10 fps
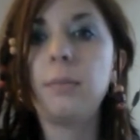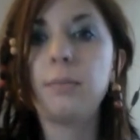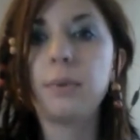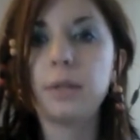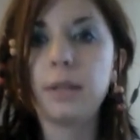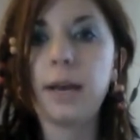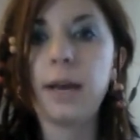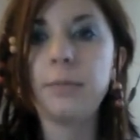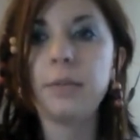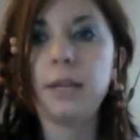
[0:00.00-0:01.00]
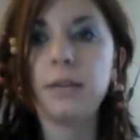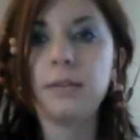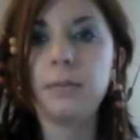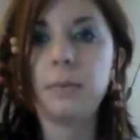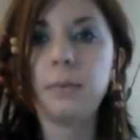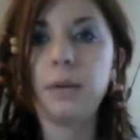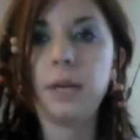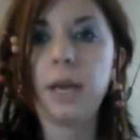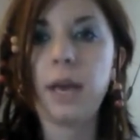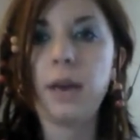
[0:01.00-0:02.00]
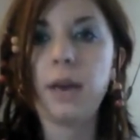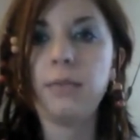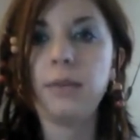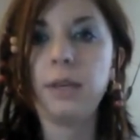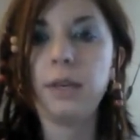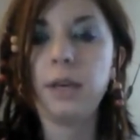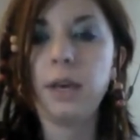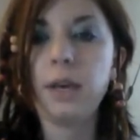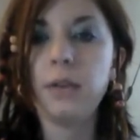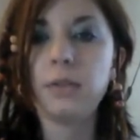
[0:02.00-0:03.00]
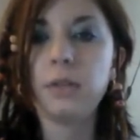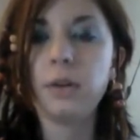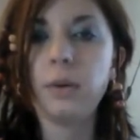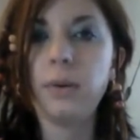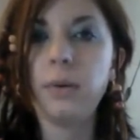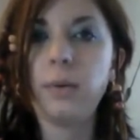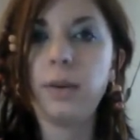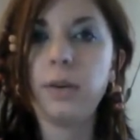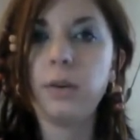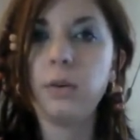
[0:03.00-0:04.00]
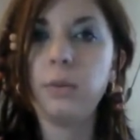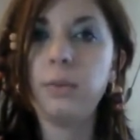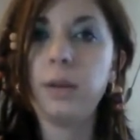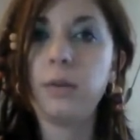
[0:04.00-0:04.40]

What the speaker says: Burlap tends to be pretty heavy, so you don't want to weigh your hoop down